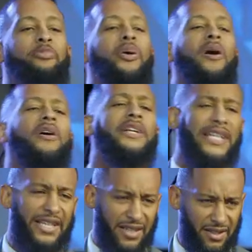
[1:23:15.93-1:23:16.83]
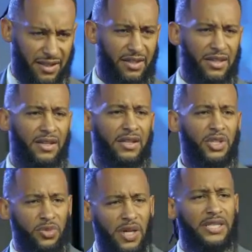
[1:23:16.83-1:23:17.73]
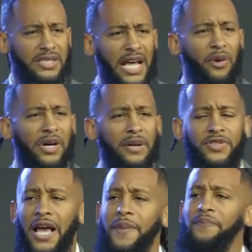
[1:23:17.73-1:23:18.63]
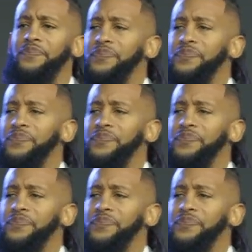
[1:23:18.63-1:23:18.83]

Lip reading: a party. You understand what I'm saying?